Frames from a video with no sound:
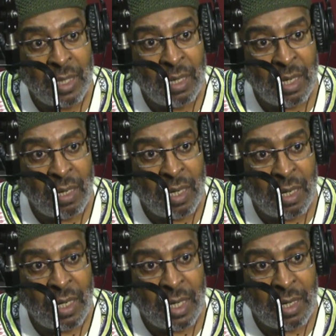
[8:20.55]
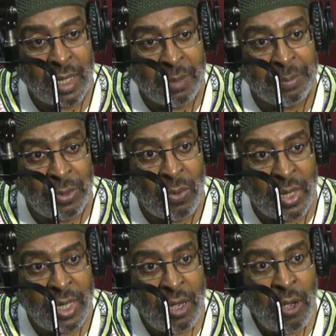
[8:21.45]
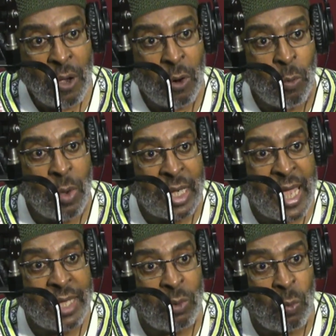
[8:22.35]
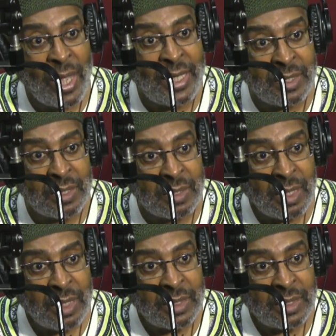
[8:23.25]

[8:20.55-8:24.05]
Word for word: uh, uh, uh, uh employ or what kind of wages